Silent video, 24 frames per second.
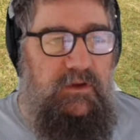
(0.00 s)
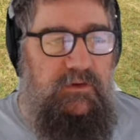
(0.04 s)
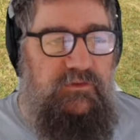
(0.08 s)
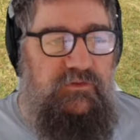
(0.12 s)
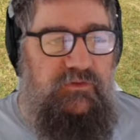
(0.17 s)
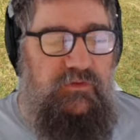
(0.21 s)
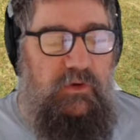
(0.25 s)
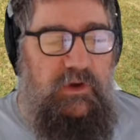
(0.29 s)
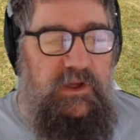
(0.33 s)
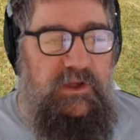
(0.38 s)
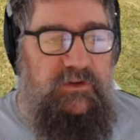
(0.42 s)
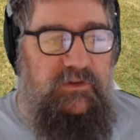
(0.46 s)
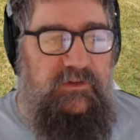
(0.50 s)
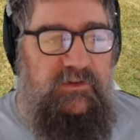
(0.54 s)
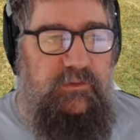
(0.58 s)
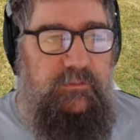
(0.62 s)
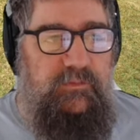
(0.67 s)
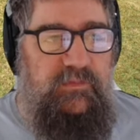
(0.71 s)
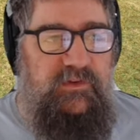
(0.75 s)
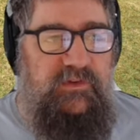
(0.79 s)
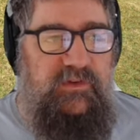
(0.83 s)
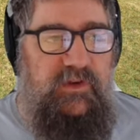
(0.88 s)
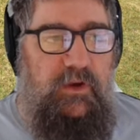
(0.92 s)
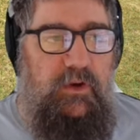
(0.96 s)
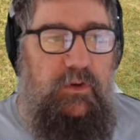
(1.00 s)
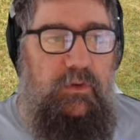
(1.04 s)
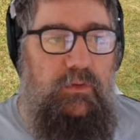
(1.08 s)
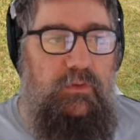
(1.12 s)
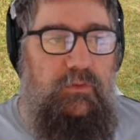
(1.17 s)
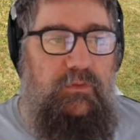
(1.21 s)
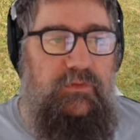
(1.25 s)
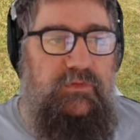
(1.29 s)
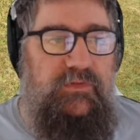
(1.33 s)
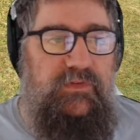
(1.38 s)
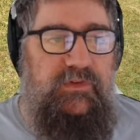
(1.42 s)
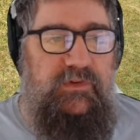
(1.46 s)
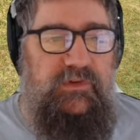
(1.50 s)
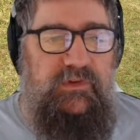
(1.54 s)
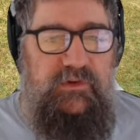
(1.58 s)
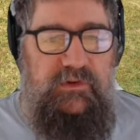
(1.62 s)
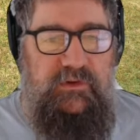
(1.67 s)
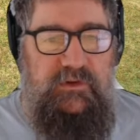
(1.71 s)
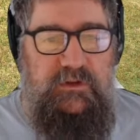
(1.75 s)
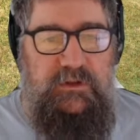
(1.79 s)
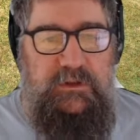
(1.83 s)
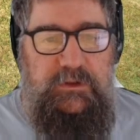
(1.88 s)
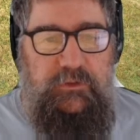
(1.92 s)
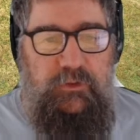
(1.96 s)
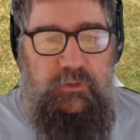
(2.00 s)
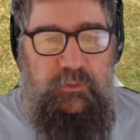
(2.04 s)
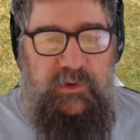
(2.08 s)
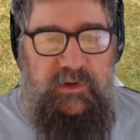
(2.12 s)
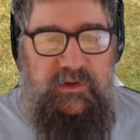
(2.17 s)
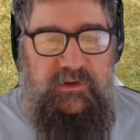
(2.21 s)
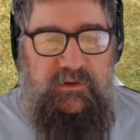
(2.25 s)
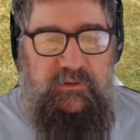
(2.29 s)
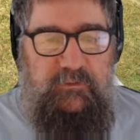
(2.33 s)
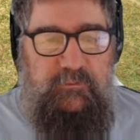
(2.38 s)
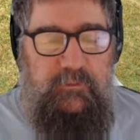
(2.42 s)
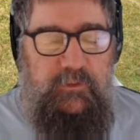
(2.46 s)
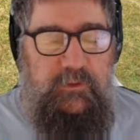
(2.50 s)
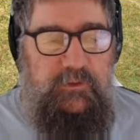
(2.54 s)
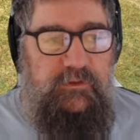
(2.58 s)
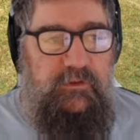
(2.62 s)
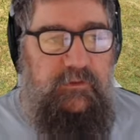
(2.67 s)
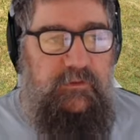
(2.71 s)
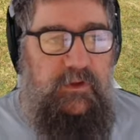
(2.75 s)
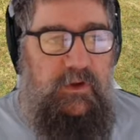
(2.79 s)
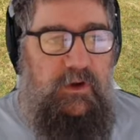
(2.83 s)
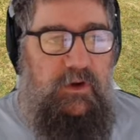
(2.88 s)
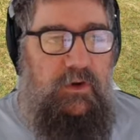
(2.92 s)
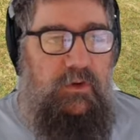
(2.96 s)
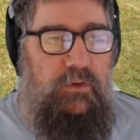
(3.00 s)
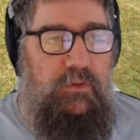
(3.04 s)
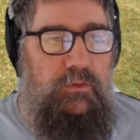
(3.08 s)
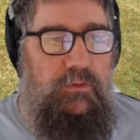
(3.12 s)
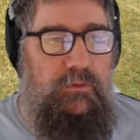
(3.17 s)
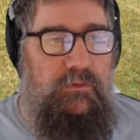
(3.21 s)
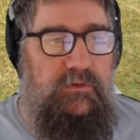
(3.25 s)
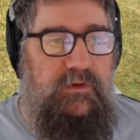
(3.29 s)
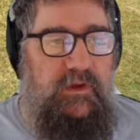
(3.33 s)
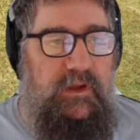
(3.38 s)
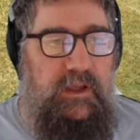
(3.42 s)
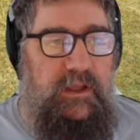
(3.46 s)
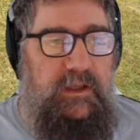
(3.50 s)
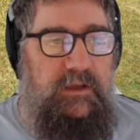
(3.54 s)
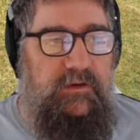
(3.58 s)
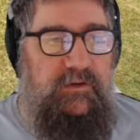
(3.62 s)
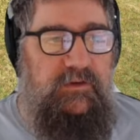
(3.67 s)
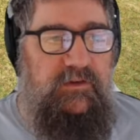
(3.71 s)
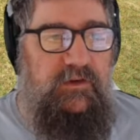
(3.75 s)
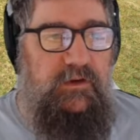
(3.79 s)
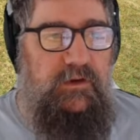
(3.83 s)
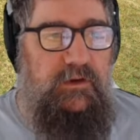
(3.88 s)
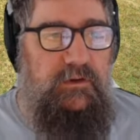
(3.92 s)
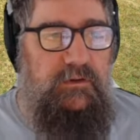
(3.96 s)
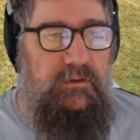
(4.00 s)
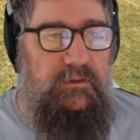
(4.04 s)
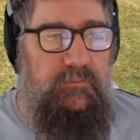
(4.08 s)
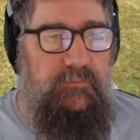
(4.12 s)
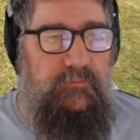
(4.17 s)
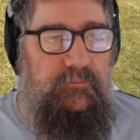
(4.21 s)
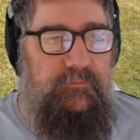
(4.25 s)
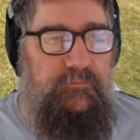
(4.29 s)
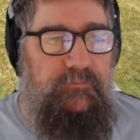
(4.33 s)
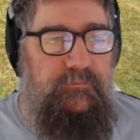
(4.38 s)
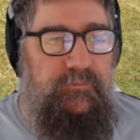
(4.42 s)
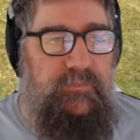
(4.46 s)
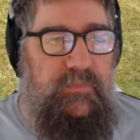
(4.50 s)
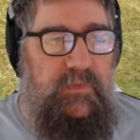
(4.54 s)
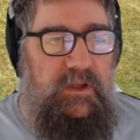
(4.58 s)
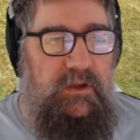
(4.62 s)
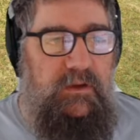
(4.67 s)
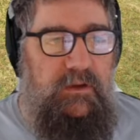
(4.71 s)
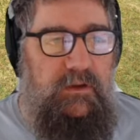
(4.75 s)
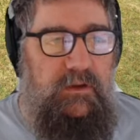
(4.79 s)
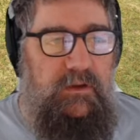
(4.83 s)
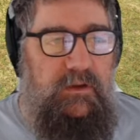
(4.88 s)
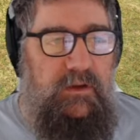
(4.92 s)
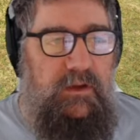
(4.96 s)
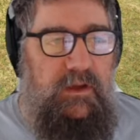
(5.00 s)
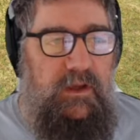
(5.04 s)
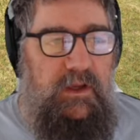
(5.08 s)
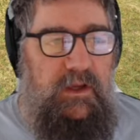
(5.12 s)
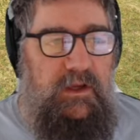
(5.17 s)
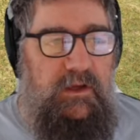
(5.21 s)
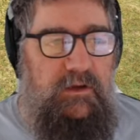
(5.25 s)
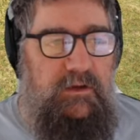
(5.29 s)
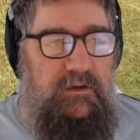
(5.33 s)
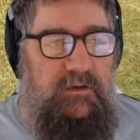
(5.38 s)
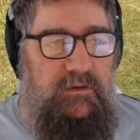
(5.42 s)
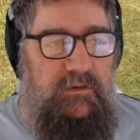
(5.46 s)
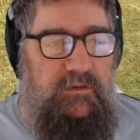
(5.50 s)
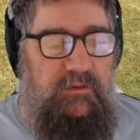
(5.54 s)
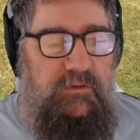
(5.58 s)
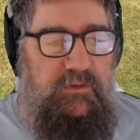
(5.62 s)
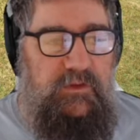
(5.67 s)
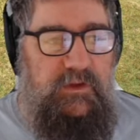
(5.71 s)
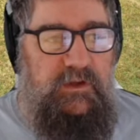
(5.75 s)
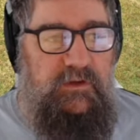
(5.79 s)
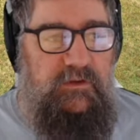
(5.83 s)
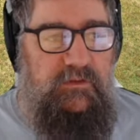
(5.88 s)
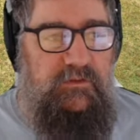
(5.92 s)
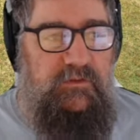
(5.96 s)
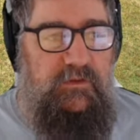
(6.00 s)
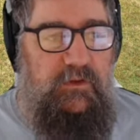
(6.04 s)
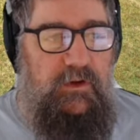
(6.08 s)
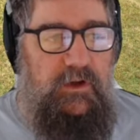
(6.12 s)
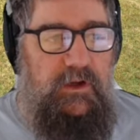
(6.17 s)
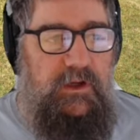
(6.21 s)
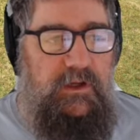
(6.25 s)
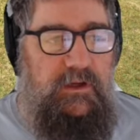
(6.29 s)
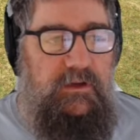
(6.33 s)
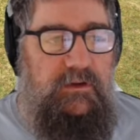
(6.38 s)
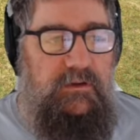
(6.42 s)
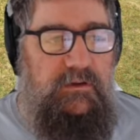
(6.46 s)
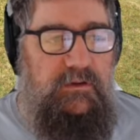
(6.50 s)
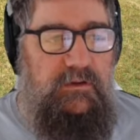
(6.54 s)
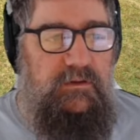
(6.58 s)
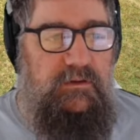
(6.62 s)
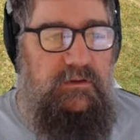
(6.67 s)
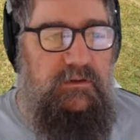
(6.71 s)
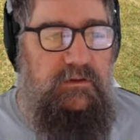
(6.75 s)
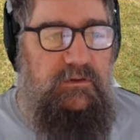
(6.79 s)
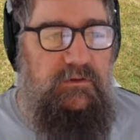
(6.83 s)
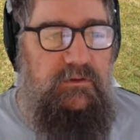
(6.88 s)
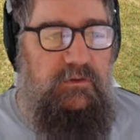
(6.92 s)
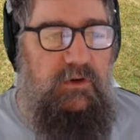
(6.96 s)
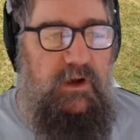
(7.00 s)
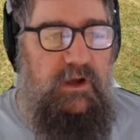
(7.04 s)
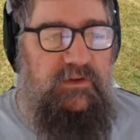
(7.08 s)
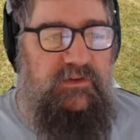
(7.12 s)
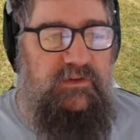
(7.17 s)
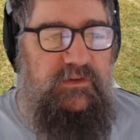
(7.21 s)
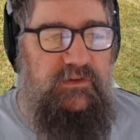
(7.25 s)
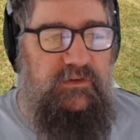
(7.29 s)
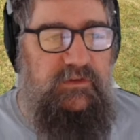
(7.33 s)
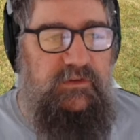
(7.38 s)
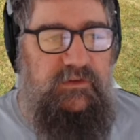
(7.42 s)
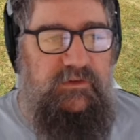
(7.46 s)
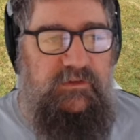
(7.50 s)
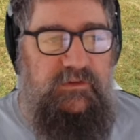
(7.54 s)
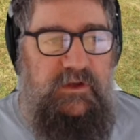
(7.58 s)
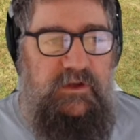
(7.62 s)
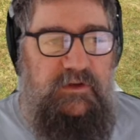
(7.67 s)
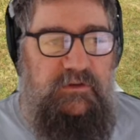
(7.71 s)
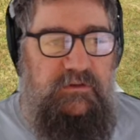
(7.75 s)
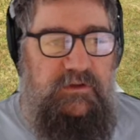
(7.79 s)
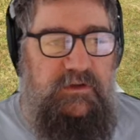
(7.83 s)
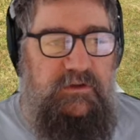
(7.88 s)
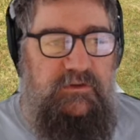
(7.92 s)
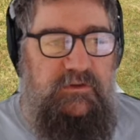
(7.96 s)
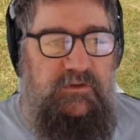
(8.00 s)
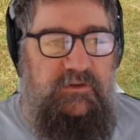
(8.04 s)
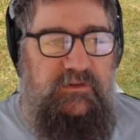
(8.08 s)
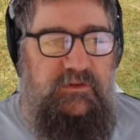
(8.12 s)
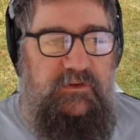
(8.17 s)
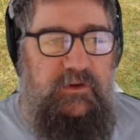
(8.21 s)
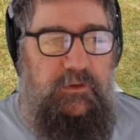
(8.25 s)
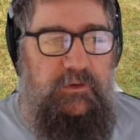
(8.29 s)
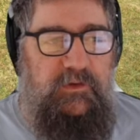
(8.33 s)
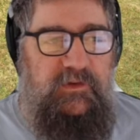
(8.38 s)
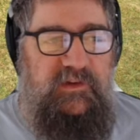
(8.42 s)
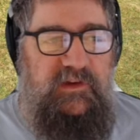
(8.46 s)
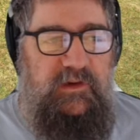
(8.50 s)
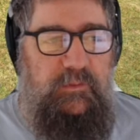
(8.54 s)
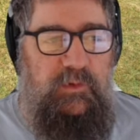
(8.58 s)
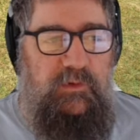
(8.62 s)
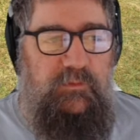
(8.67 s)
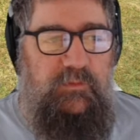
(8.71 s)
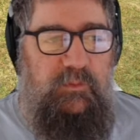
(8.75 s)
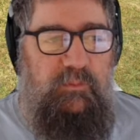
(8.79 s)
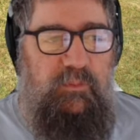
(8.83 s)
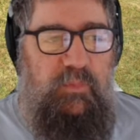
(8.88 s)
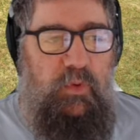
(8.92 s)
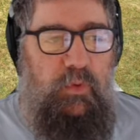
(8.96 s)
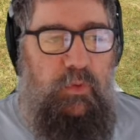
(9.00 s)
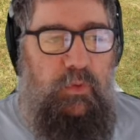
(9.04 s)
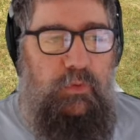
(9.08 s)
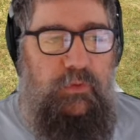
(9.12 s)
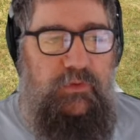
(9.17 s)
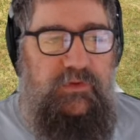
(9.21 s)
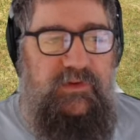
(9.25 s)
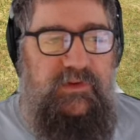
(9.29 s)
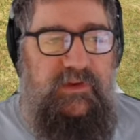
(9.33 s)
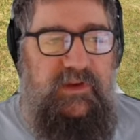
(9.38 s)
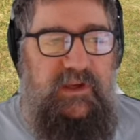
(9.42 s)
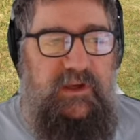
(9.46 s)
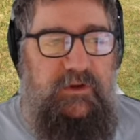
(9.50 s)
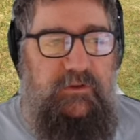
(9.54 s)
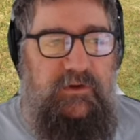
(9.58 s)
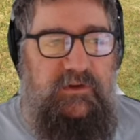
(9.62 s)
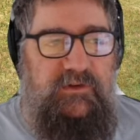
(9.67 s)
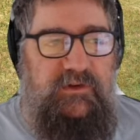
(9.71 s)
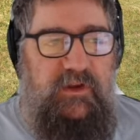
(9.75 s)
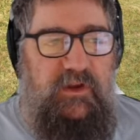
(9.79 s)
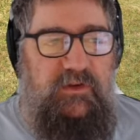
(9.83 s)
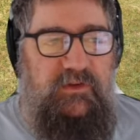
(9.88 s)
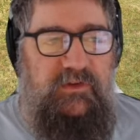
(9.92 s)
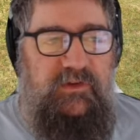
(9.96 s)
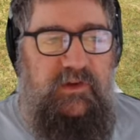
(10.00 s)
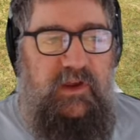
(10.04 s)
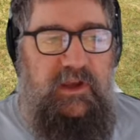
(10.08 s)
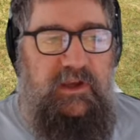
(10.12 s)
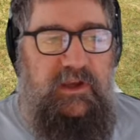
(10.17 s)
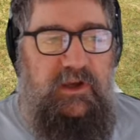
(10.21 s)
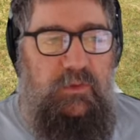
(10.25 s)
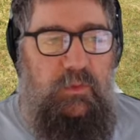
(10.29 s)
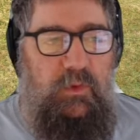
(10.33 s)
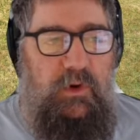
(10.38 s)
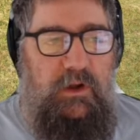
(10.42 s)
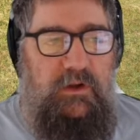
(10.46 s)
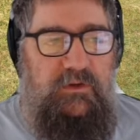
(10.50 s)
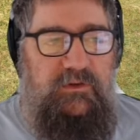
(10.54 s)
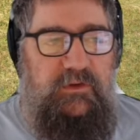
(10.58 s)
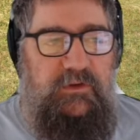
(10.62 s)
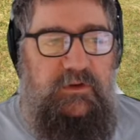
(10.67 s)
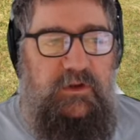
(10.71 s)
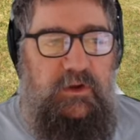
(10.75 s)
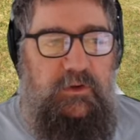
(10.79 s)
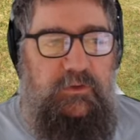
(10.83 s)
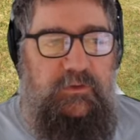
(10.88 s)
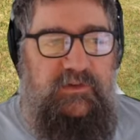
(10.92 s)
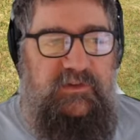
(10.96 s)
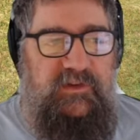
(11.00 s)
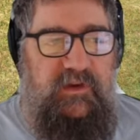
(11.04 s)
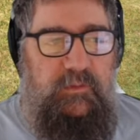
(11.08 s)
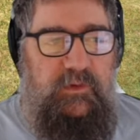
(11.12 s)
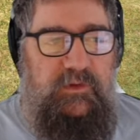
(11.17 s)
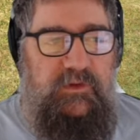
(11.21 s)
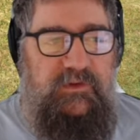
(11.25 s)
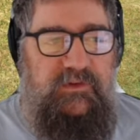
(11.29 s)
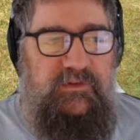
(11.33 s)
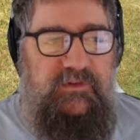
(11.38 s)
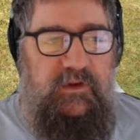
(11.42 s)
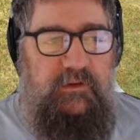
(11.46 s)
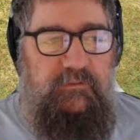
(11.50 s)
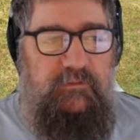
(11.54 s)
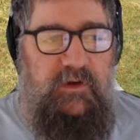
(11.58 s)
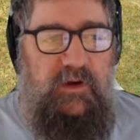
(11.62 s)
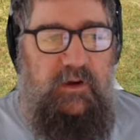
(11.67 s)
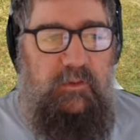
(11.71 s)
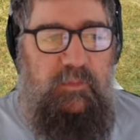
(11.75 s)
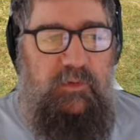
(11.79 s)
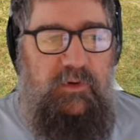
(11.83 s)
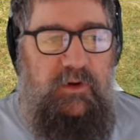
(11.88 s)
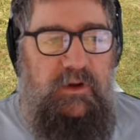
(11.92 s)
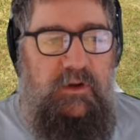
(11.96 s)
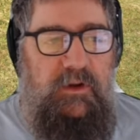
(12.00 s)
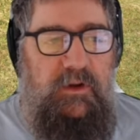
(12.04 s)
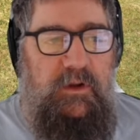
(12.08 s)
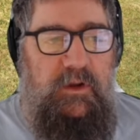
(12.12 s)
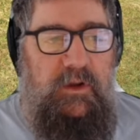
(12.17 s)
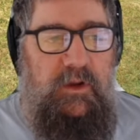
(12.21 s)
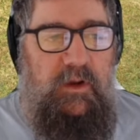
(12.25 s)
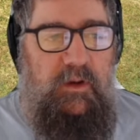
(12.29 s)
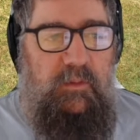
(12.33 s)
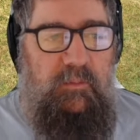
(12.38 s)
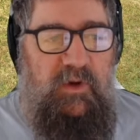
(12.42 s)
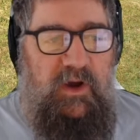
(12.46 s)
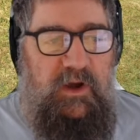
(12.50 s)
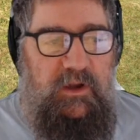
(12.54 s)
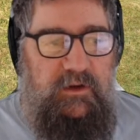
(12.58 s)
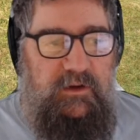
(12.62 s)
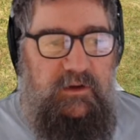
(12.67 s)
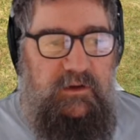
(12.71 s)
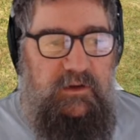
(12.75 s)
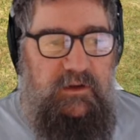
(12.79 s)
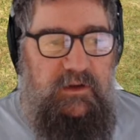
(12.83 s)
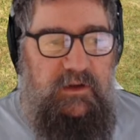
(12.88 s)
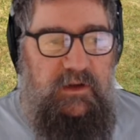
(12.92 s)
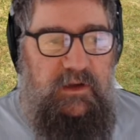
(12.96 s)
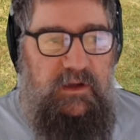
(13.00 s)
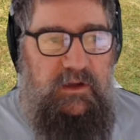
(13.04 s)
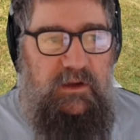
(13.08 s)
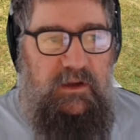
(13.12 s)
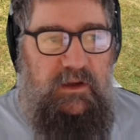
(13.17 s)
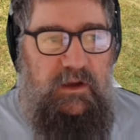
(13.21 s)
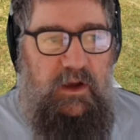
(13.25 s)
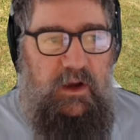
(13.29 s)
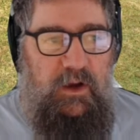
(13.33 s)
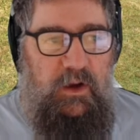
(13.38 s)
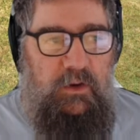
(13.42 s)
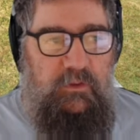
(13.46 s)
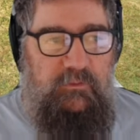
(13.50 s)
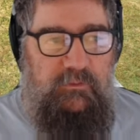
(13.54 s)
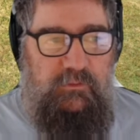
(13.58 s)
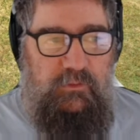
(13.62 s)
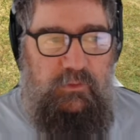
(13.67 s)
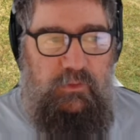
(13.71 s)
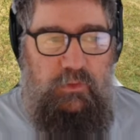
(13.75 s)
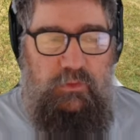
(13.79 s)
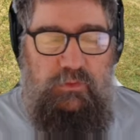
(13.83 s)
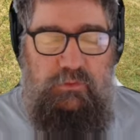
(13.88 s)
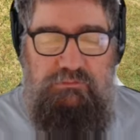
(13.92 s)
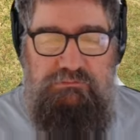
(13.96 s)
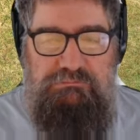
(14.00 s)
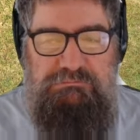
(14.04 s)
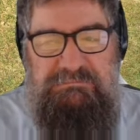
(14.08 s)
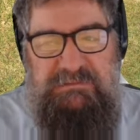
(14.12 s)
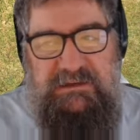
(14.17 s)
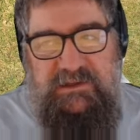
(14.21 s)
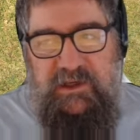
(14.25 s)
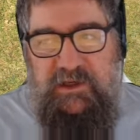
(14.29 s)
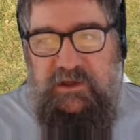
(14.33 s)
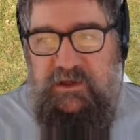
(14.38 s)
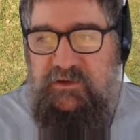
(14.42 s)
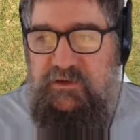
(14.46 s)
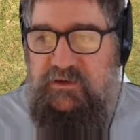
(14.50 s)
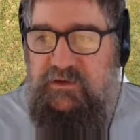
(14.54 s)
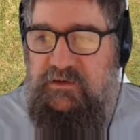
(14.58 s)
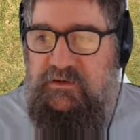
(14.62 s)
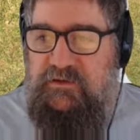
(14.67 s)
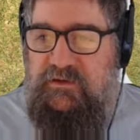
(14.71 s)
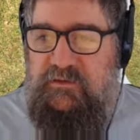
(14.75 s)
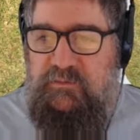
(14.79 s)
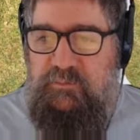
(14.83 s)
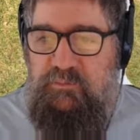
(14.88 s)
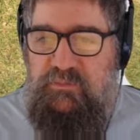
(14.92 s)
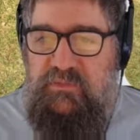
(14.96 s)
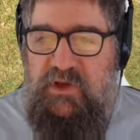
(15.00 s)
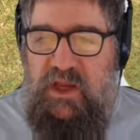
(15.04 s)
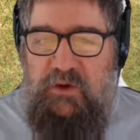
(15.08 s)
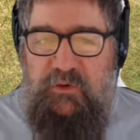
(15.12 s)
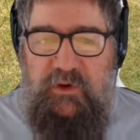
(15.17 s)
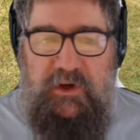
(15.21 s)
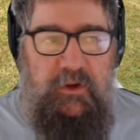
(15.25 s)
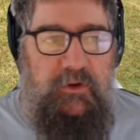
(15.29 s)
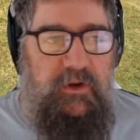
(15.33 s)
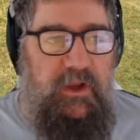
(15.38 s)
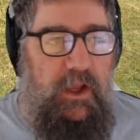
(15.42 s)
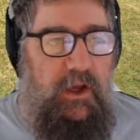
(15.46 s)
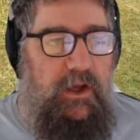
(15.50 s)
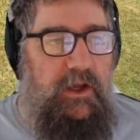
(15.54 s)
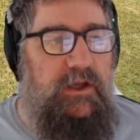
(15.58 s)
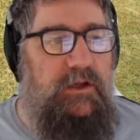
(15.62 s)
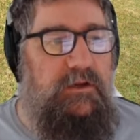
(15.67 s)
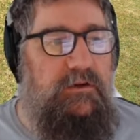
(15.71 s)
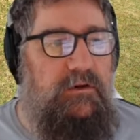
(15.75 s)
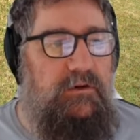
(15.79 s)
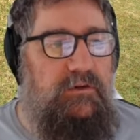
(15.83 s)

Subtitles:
Trains themselves, a little bit different to the old editor. And things like grasses. Now, you're just noticing a bit of a pause here. It does take a while to load some of this stuff up. But overall, yeah, it's going okay.